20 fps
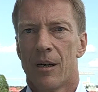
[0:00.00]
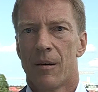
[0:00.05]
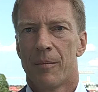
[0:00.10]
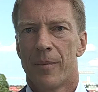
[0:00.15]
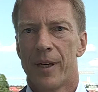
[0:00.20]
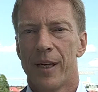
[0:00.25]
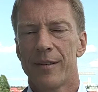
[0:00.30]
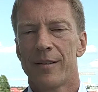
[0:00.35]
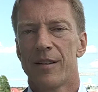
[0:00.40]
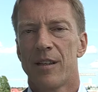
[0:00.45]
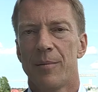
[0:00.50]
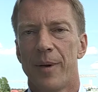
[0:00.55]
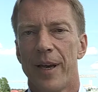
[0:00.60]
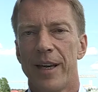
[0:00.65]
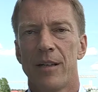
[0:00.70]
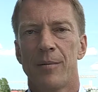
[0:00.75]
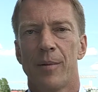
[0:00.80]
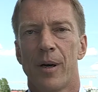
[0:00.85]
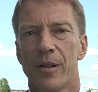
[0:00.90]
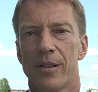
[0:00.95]
But it's a
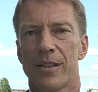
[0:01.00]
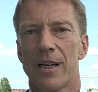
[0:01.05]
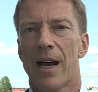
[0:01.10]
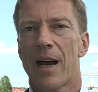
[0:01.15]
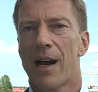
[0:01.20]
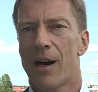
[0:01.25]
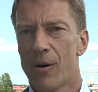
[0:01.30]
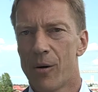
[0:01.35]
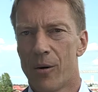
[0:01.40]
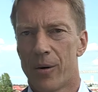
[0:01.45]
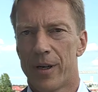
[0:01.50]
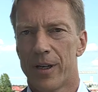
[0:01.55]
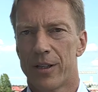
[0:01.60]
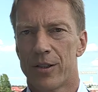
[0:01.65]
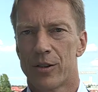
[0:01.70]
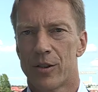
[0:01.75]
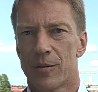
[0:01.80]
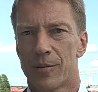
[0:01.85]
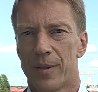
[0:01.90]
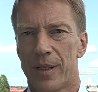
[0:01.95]
debate about how it
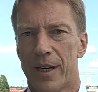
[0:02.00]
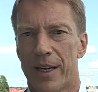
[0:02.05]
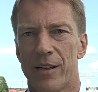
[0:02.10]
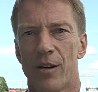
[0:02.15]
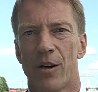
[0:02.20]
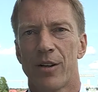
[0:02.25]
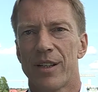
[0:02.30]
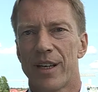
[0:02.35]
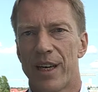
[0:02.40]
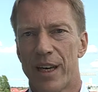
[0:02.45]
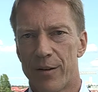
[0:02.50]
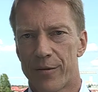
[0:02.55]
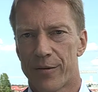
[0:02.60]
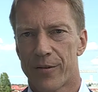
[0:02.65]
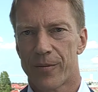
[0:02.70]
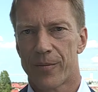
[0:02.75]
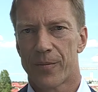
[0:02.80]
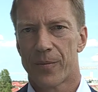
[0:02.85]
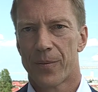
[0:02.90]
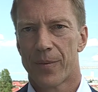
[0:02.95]
should be and not
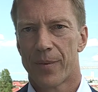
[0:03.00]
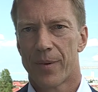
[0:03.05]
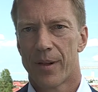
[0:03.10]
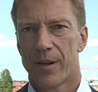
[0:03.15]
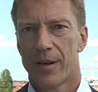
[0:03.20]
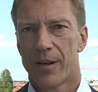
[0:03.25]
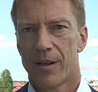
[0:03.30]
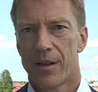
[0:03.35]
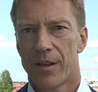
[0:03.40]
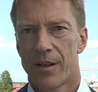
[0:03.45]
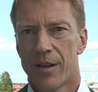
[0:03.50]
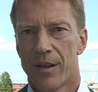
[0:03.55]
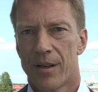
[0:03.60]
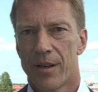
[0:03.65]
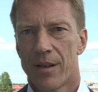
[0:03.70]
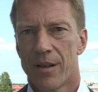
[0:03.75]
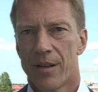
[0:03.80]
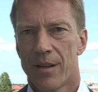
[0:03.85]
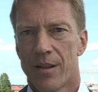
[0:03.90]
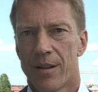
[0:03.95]
if.
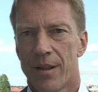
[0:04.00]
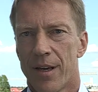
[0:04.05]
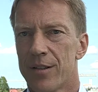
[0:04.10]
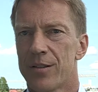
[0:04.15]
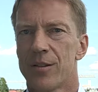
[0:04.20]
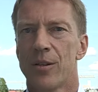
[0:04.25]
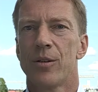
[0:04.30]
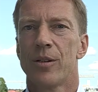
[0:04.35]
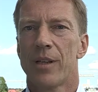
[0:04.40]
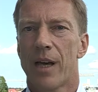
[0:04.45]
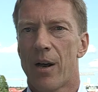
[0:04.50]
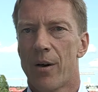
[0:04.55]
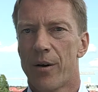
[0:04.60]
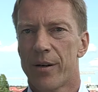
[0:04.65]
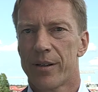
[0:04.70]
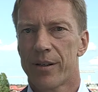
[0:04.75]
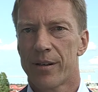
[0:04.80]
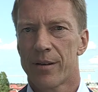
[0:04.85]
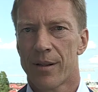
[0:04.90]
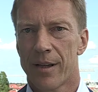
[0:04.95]
There is no
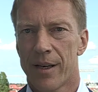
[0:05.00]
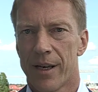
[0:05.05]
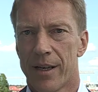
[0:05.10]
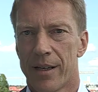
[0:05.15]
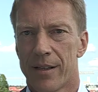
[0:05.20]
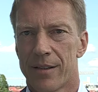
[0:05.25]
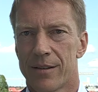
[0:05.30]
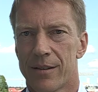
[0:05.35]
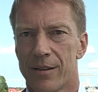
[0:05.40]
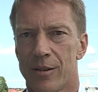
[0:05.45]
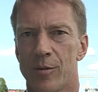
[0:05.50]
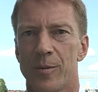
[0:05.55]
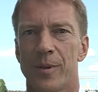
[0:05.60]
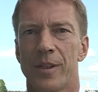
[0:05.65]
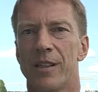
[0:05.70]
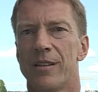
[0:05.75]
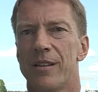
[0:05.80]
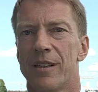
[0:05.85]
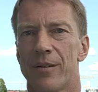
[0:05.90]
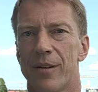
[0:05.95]
doubt that European
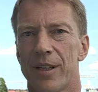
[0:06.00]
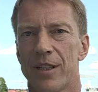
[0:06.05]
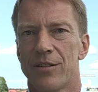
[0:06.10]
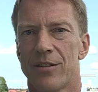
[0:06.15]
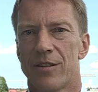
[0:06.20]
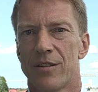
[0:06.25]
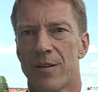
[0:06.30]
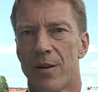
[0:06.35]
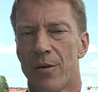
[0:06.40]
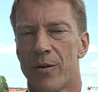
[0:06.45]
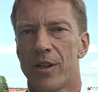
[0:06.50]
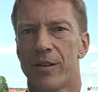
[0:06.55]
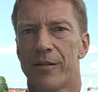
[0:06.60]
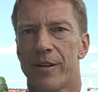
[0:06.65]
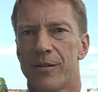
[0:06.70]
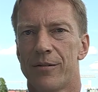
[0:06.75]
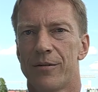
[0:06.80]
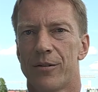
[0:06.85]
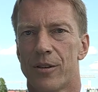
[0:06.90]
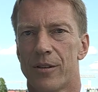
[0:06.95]
integration is the only
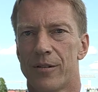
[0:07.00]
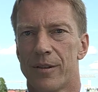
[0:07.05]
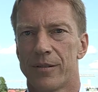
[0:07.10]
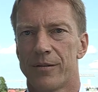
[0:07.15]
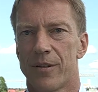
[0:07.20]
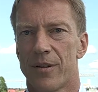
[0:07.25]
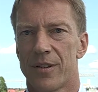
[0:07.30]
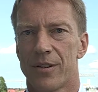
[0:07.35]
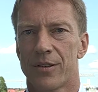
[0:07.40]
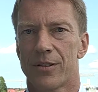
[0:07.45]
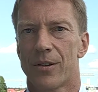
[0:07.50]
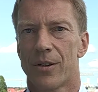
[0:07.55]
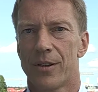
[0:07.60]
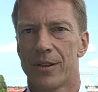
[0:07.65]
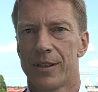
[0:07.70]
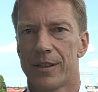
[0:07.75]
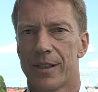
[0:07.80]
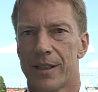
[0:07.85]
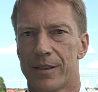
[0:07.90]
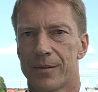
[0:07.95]
way forward for this
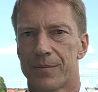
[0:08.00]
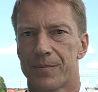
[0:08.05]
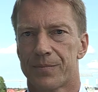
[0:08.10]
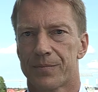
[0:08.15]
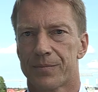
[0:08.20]
continent.